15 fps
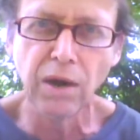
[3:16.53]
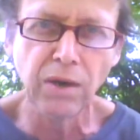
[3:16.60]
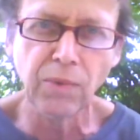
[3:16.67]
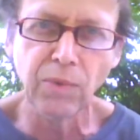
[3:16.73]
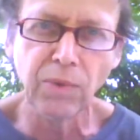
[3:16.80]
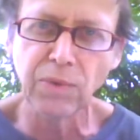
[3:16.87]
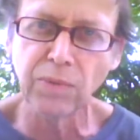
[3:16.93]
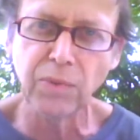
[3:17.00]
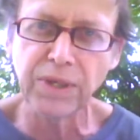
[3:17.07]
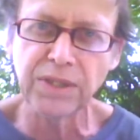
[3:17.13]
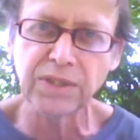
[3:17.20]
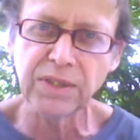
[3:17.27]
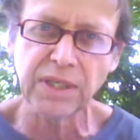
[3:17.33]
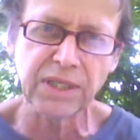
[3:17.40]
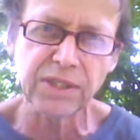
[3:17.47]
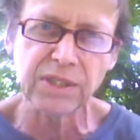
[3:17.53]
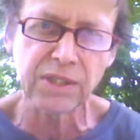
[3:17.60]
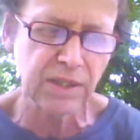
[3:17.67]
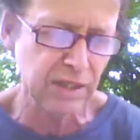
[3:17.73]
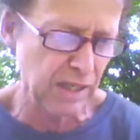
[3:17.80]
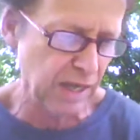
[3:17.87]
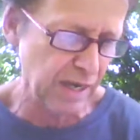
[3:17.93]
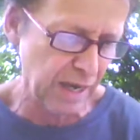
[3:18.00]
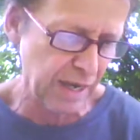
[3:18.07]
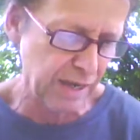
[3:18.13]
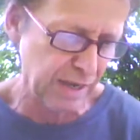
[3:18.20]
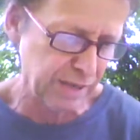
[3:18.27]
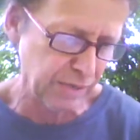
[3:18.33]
What is this? I